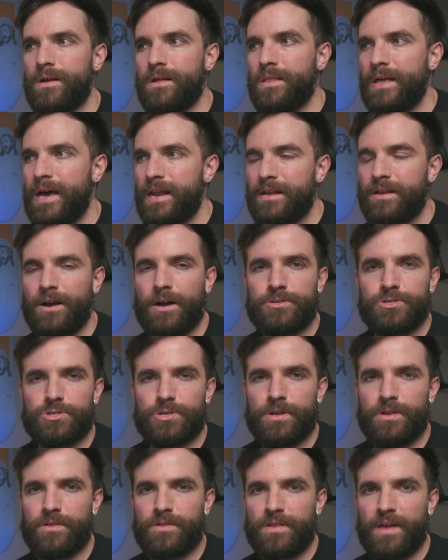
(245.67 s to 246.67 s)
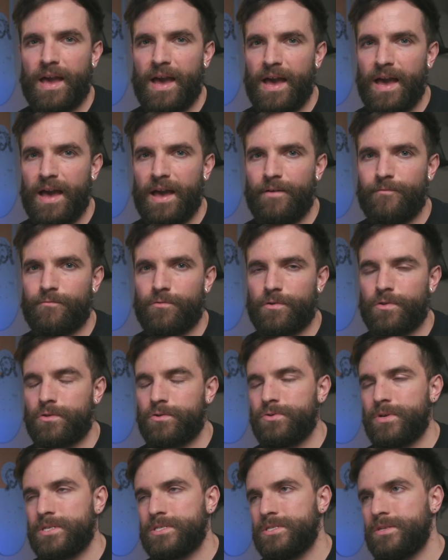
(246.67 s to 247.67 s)
a lot of countries have
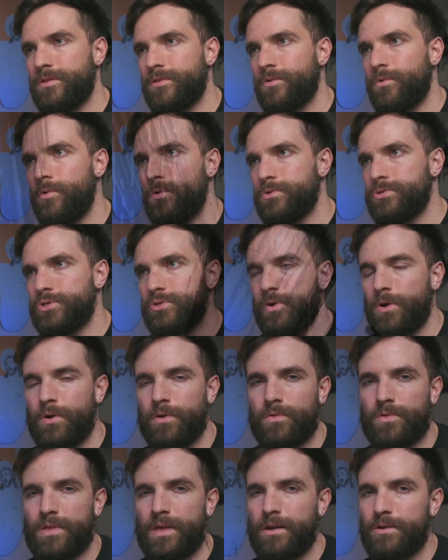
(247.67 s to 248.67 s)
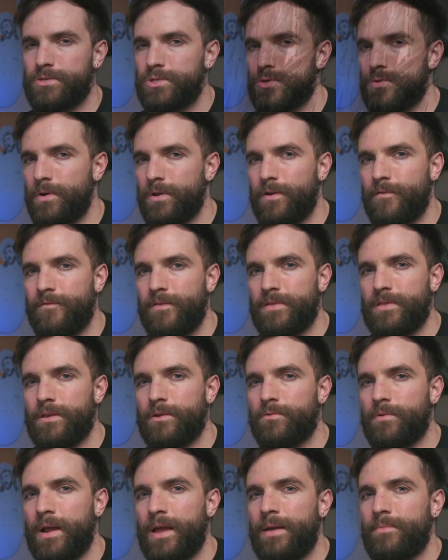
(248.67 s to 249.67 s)
restrictions on drones that are 250
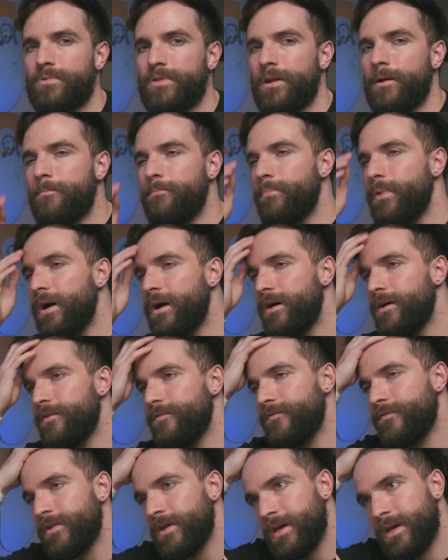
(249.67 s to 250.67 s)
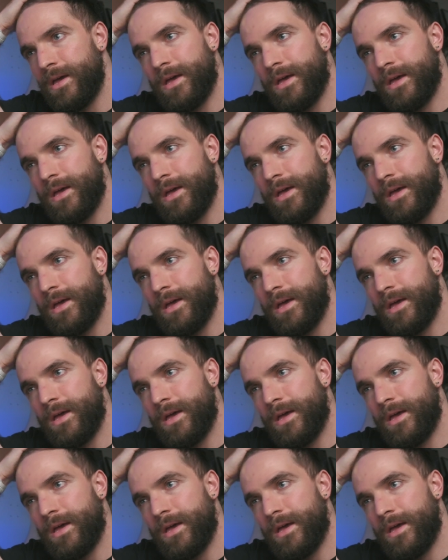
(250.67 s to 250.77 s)
grams and above.